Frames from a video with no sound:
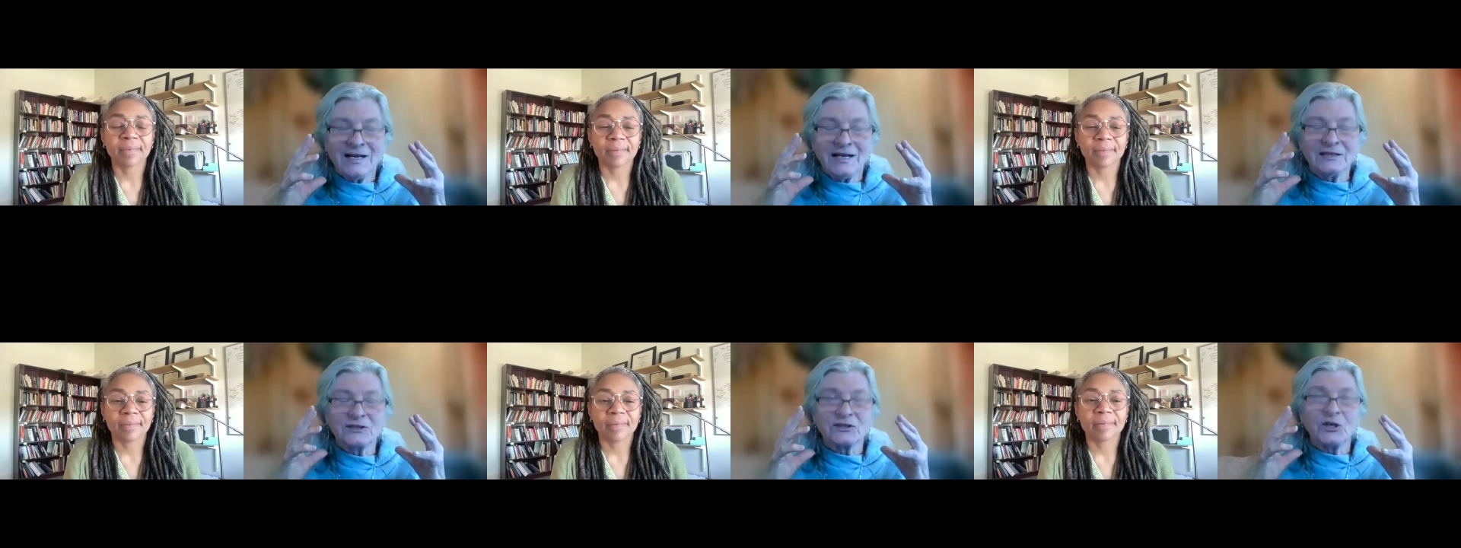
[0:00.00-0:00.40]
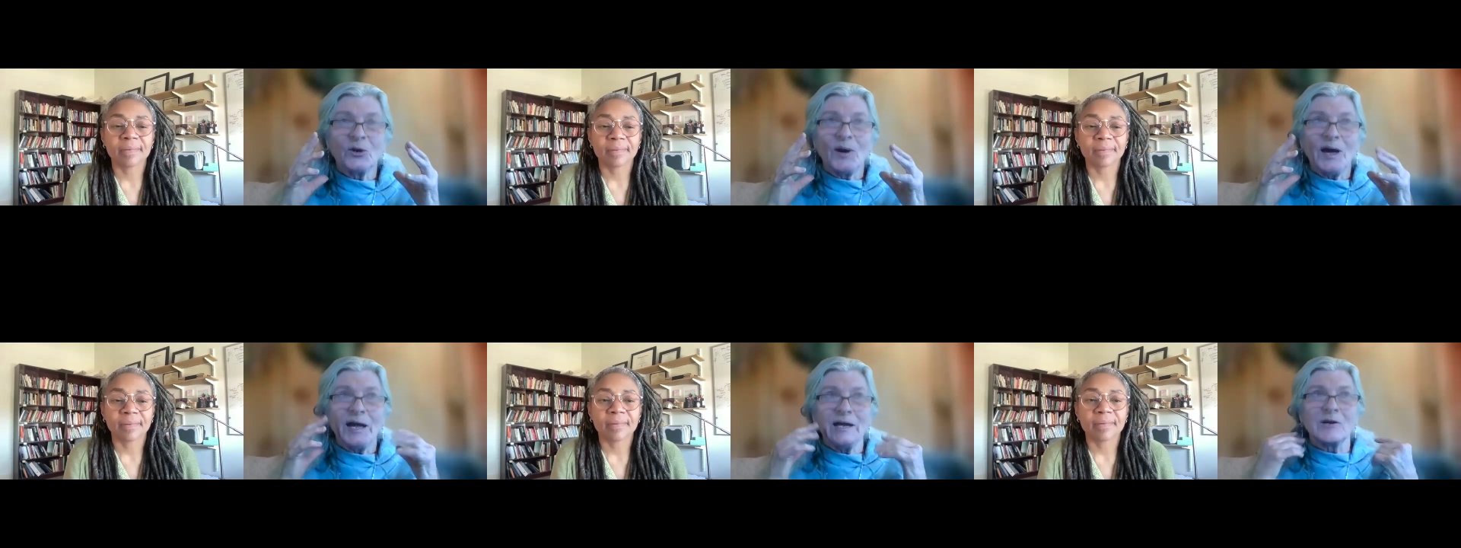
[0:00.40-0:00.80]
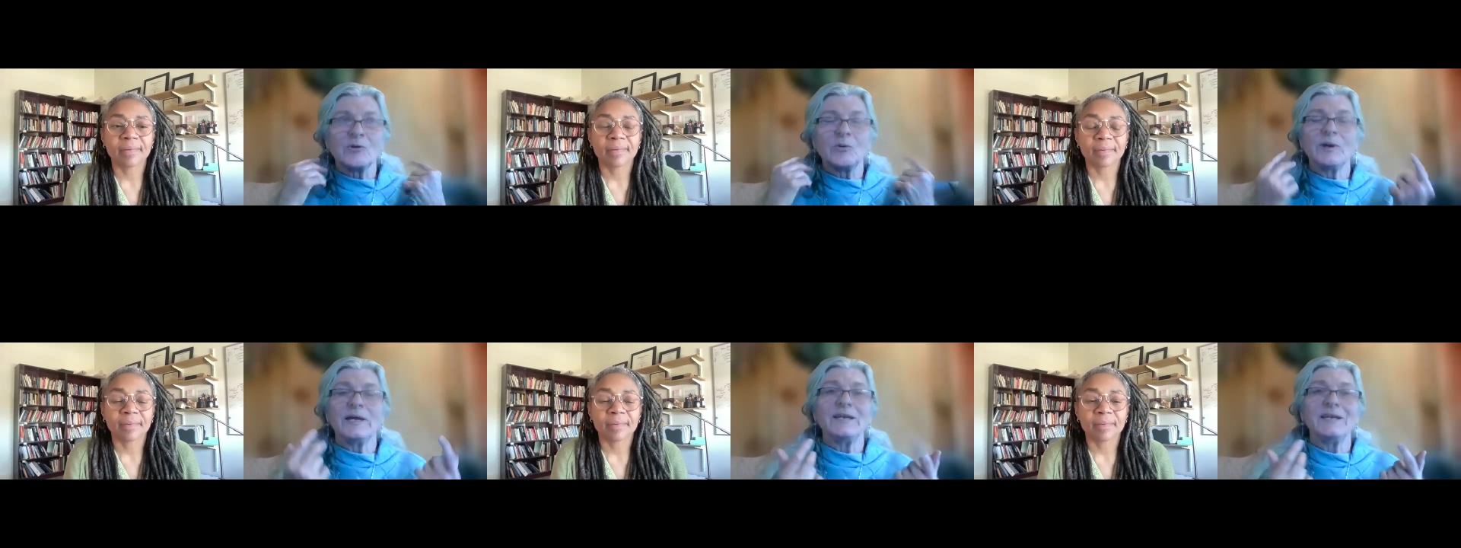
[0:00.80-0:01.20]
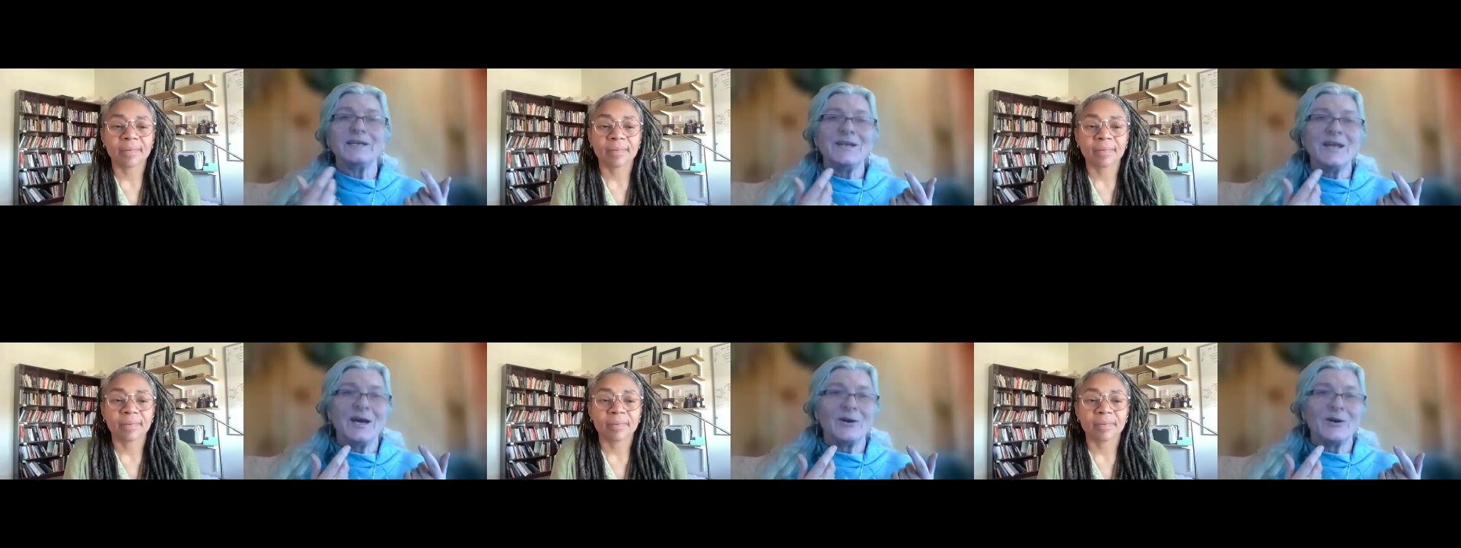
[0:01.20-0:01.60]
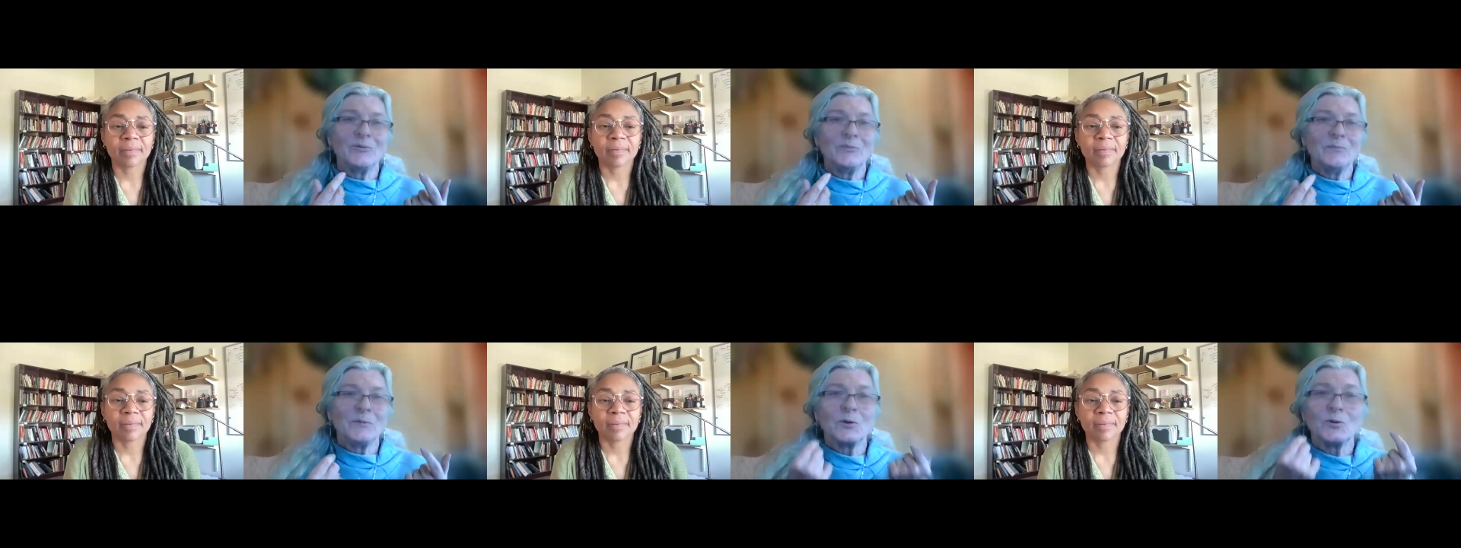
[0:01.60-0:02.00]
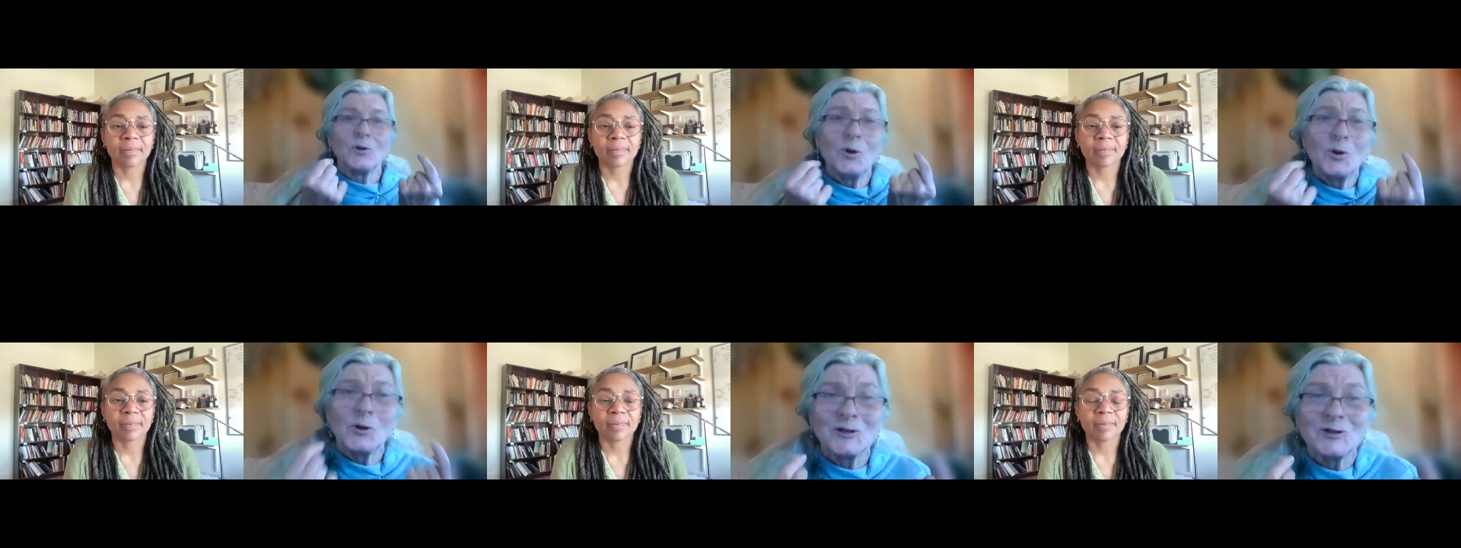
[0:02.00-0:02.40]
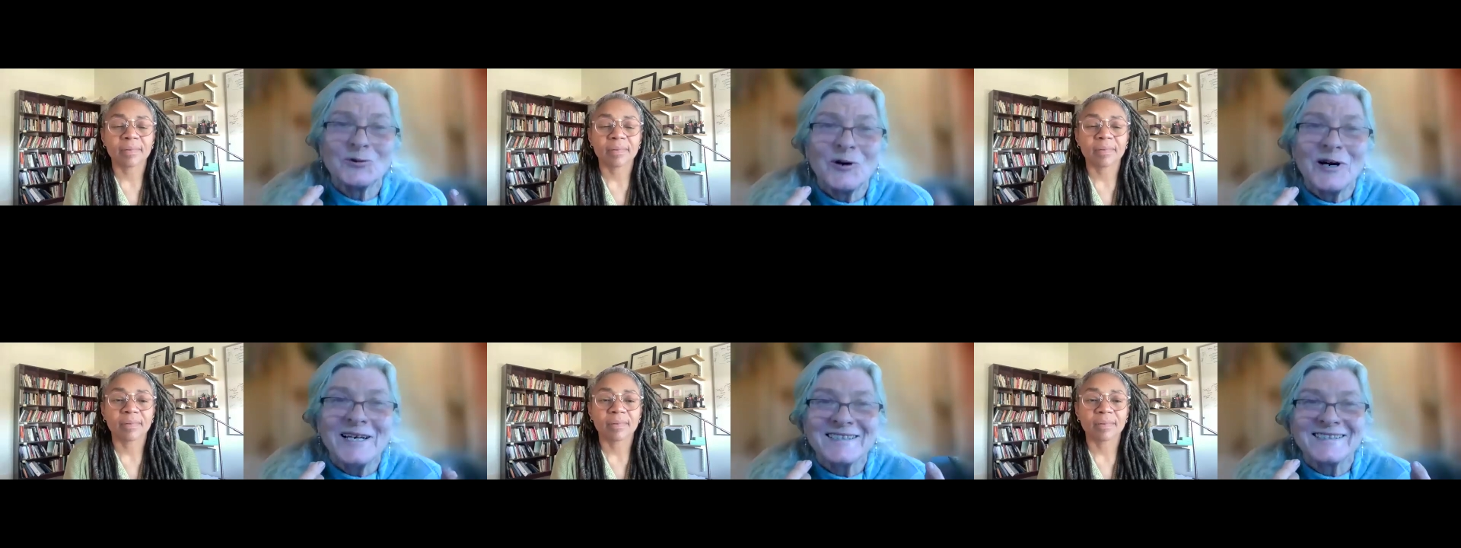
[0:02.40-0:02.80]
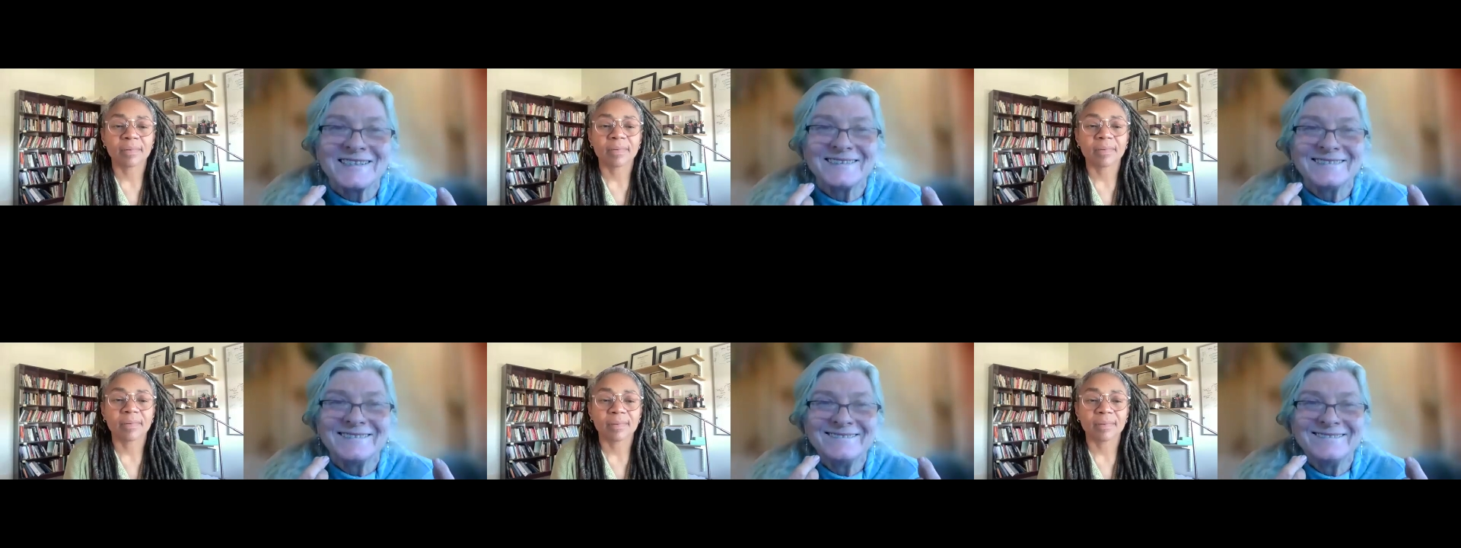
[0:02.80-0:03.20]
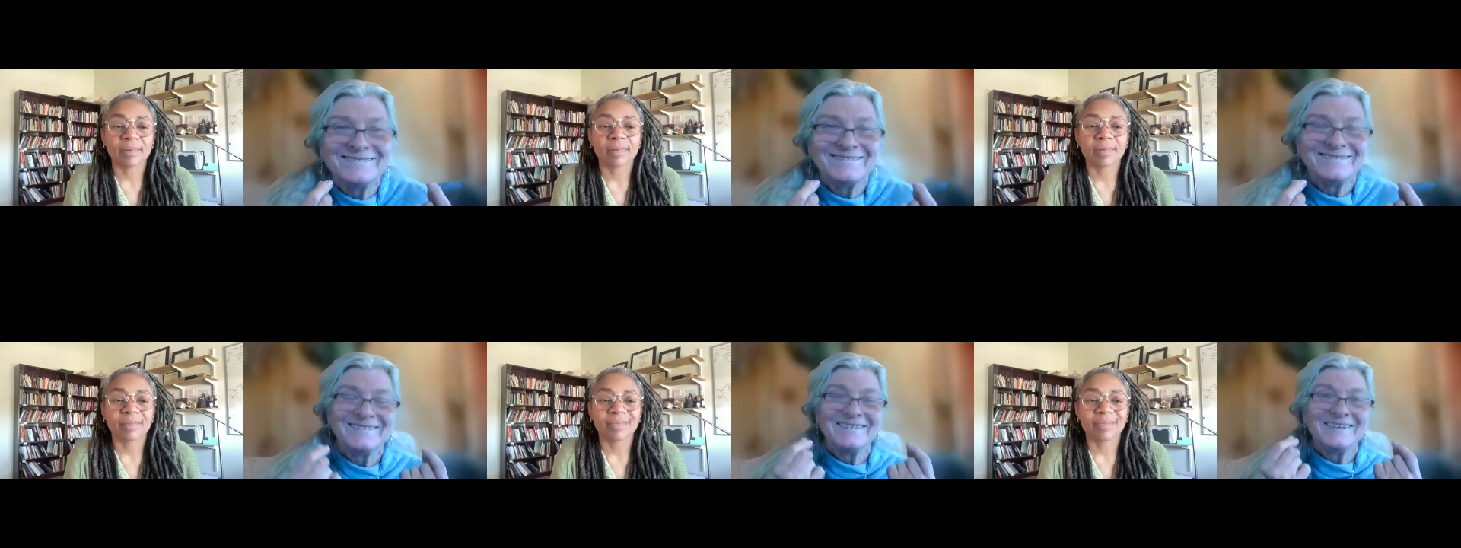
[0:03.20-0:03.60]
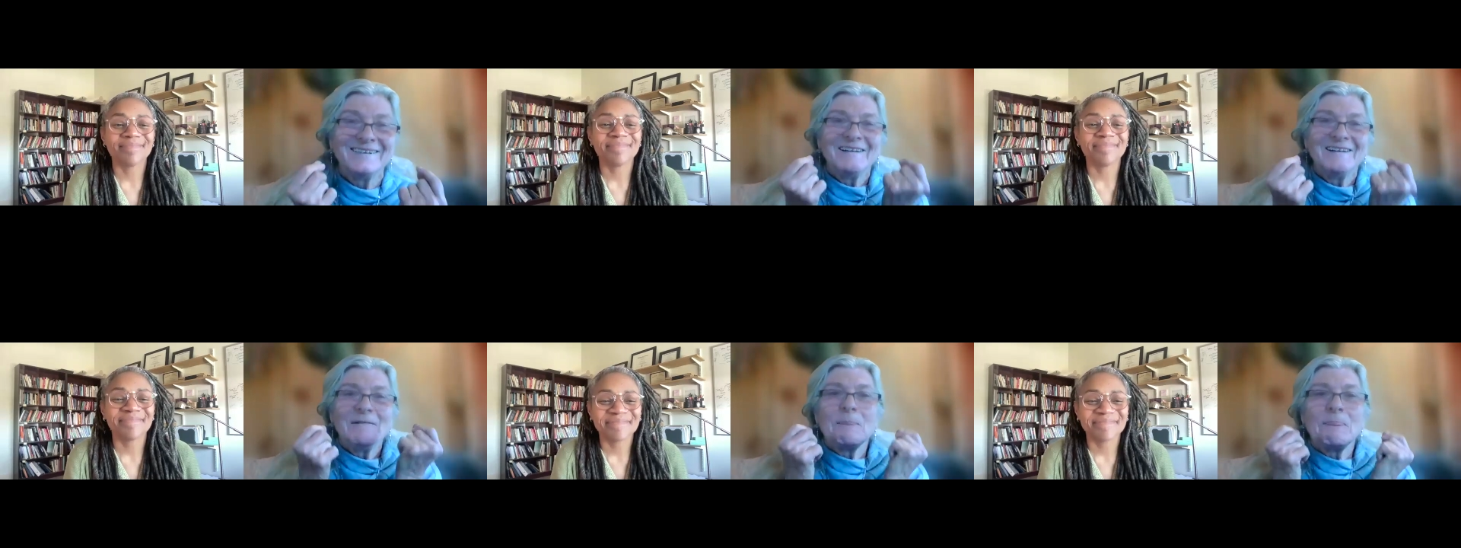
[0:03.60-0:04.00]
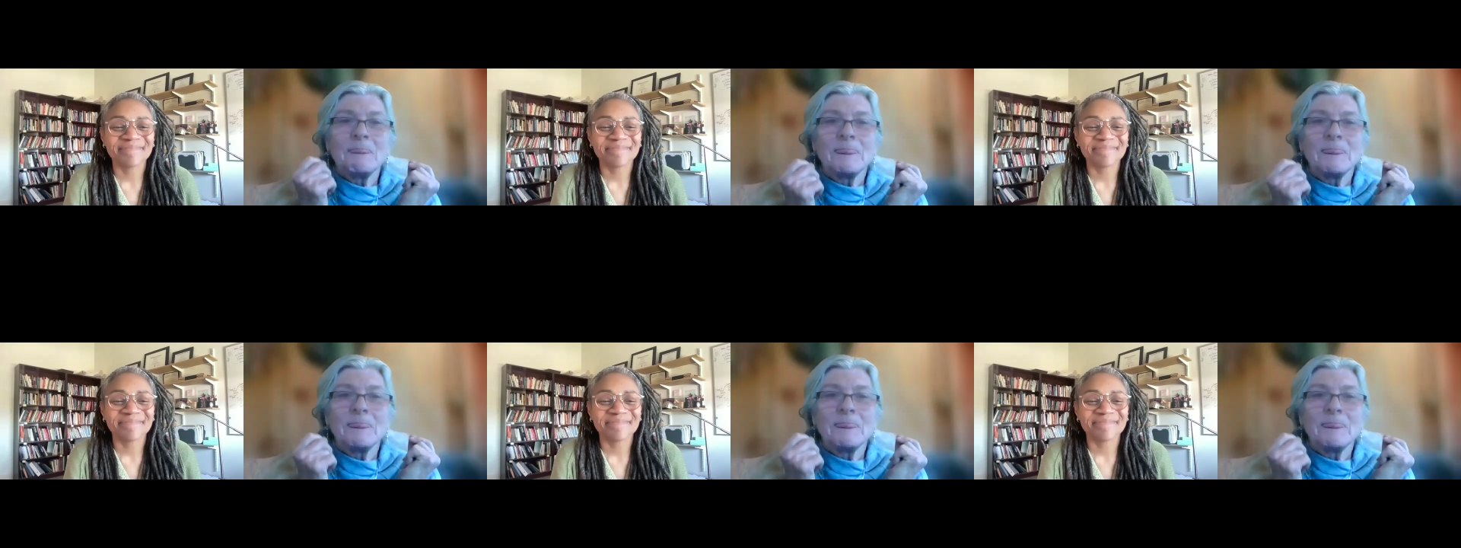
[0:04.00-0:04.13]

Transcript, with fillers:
Speaker 1: And so I equate it now to a horse race. Mm-hmm.